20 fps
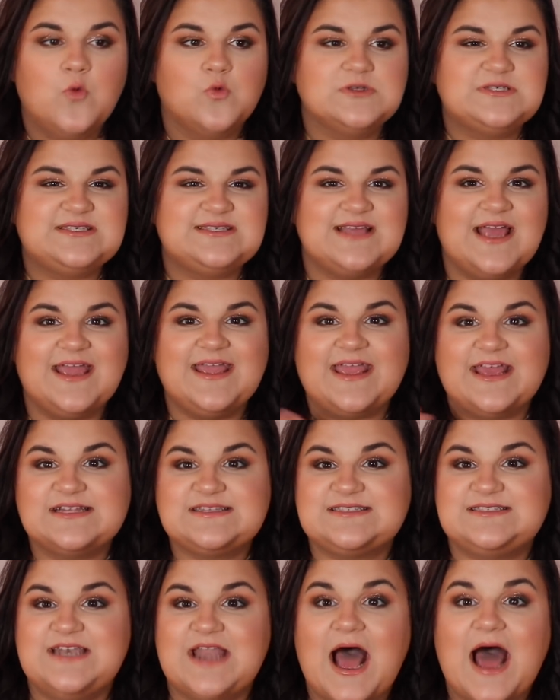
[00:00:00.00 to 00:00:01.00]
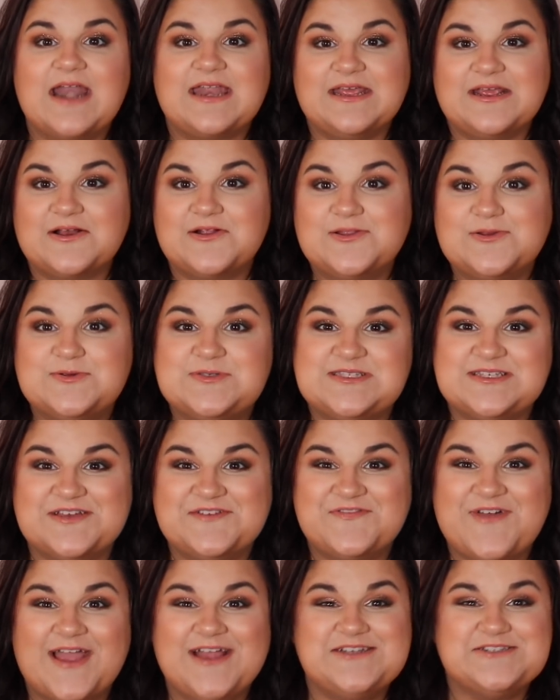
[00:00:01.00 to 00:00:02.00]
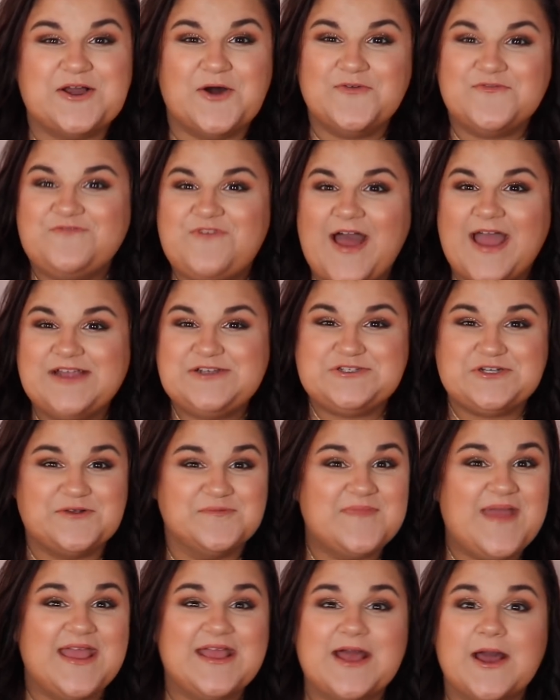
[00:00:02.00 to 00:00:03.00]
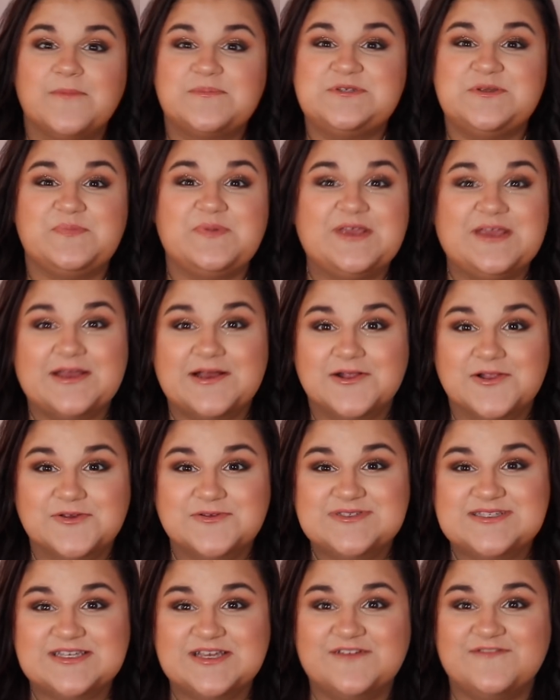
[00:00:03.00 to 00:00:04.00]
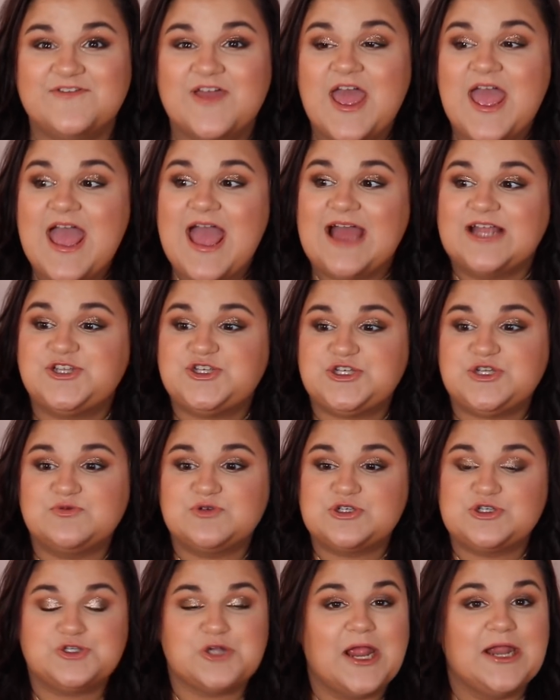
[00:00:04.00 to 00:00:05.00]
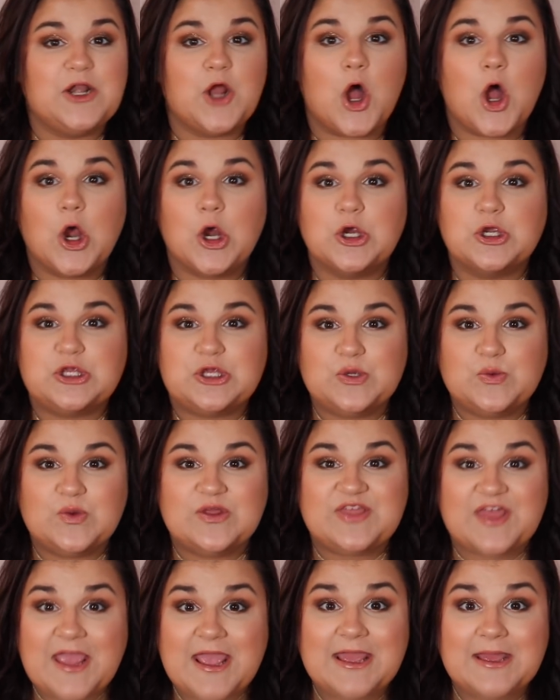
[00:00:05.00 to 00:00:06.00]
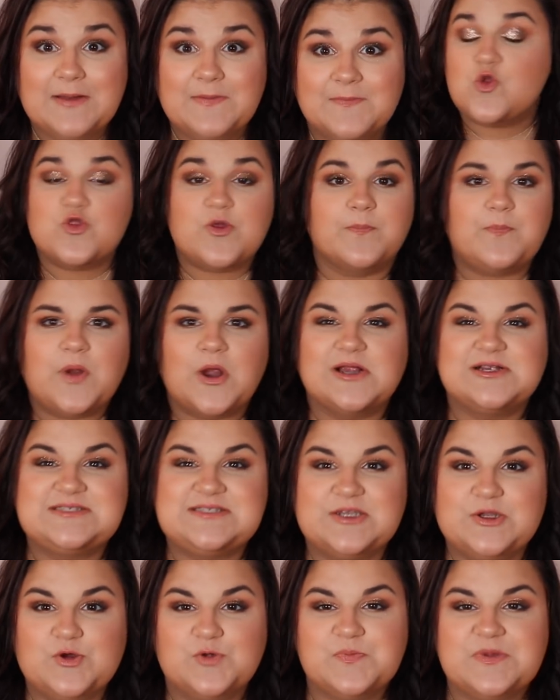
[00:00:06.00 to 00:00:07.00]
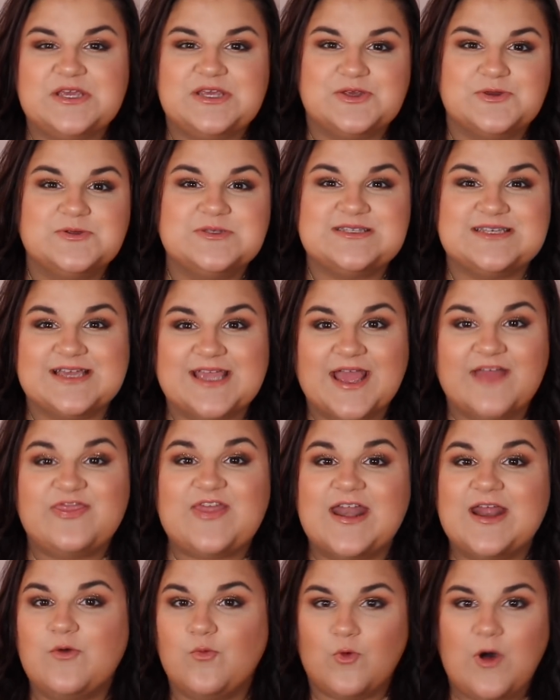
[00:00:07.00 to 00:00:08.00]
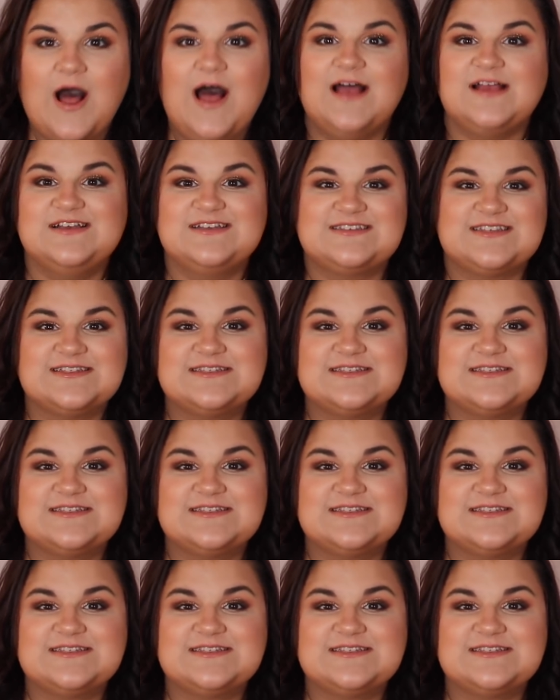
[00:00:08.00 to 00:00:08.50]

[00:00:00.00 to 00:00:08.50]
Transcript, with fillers: was saying it's not inclusive. I don't find your makeup to be inclusive. And she was trying to argue with him, the person who would be using it, that it was,